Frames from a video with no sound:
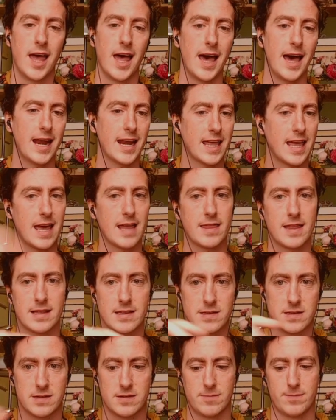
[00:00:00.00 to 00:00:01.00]
And again,
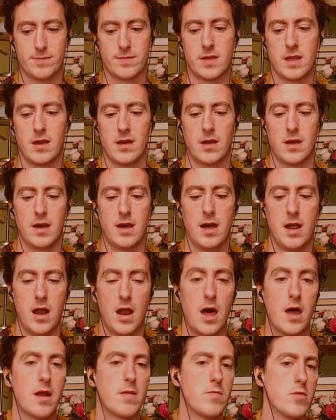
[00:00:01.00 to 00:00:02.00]
that's a
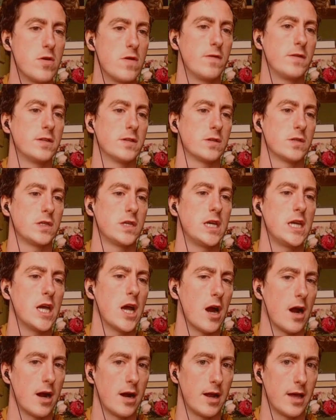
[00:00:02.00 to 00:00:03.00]
lot of moves you'll see
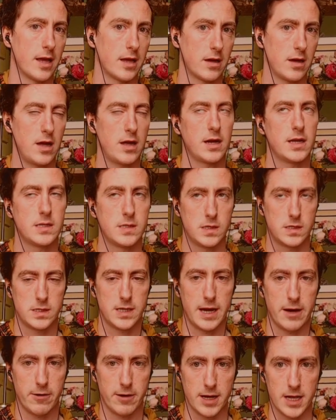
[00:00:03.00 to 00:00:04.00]
are like not
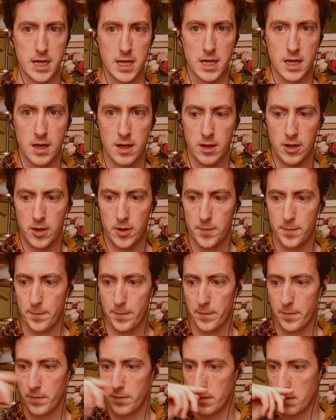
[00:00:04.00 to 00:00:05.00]
necessarily
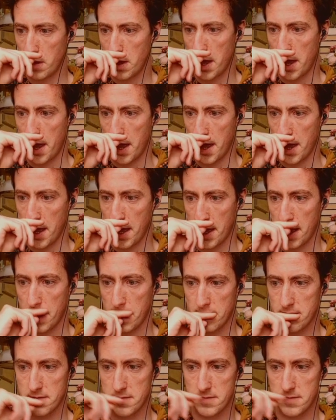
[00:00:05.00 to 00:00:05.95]
like,